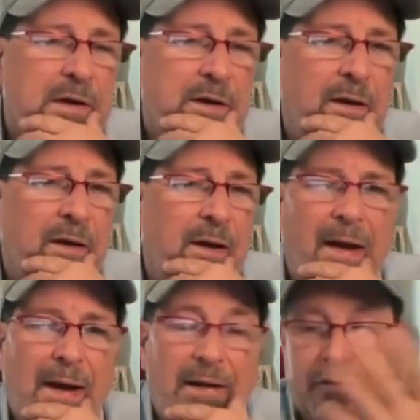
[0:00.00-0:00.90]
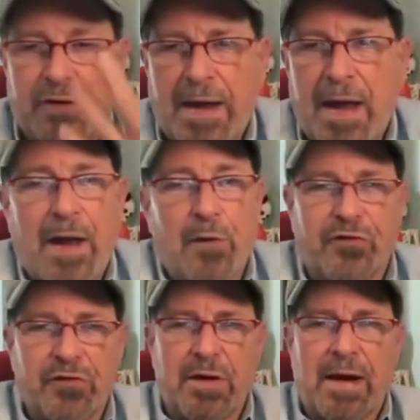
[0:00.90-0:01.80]
I don't
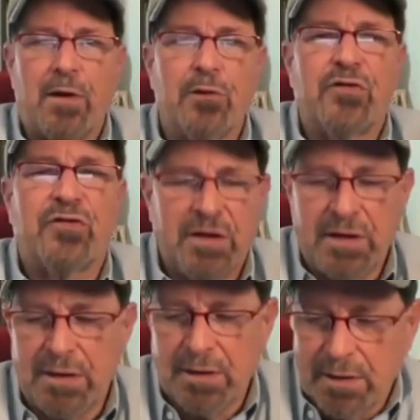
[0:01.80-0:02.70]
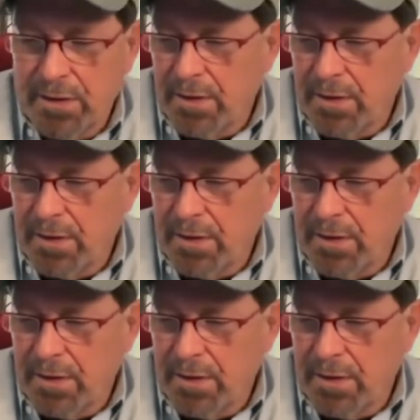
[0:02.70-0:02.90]
see it. I don't see